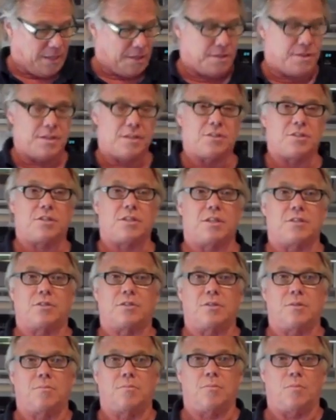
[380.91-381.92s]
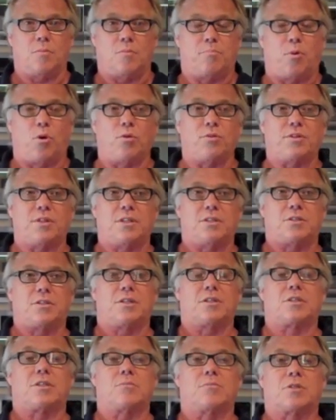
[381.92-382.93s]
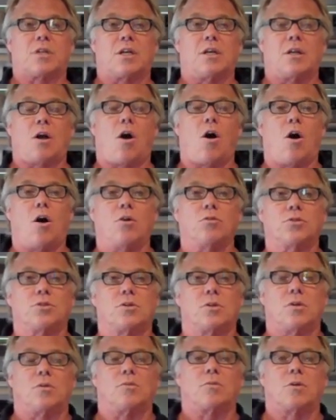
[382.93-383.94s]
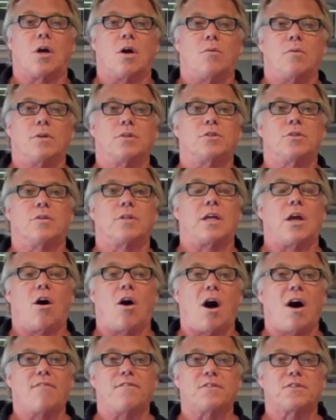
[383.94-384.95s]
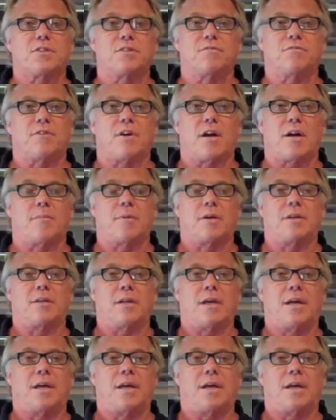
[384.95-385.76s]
This system, both these systems can also go into the office environment,